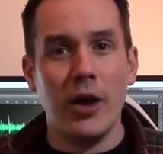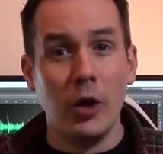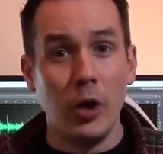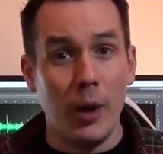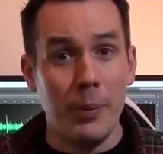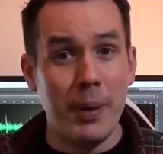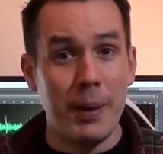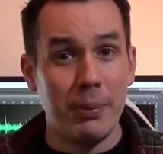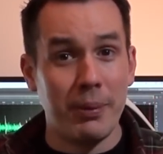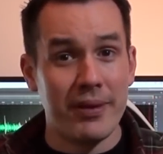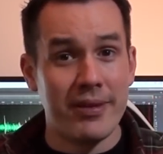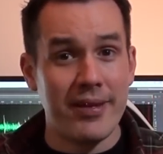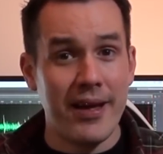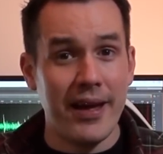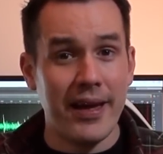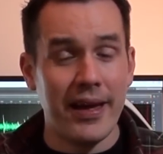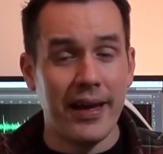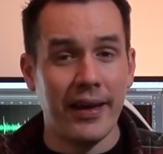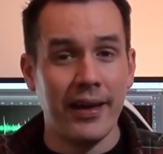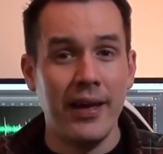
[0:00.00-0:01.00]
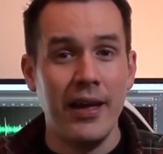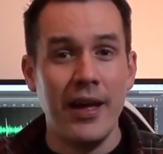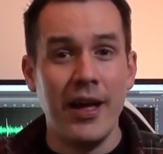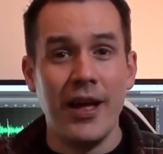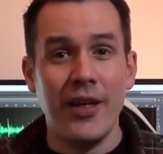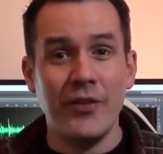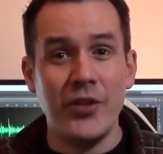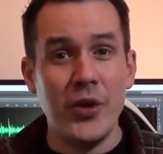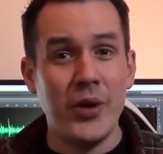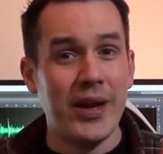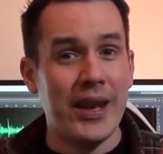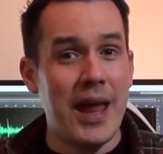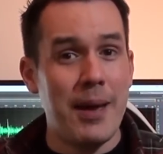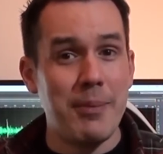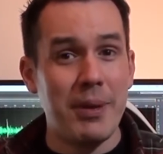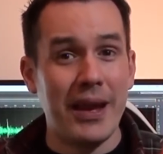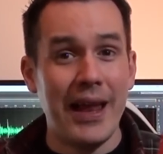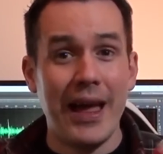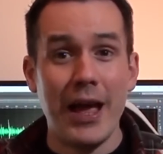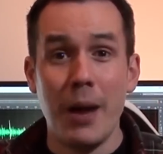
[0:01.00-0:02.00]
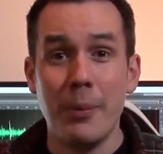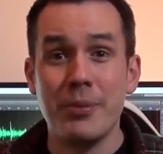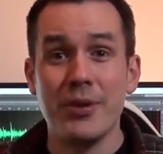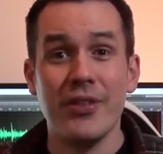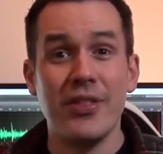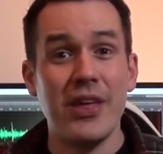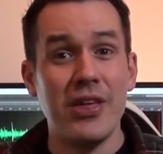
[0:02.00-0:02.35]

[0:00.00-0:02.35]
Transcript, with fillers: a lot of people are saying that you can emulate up to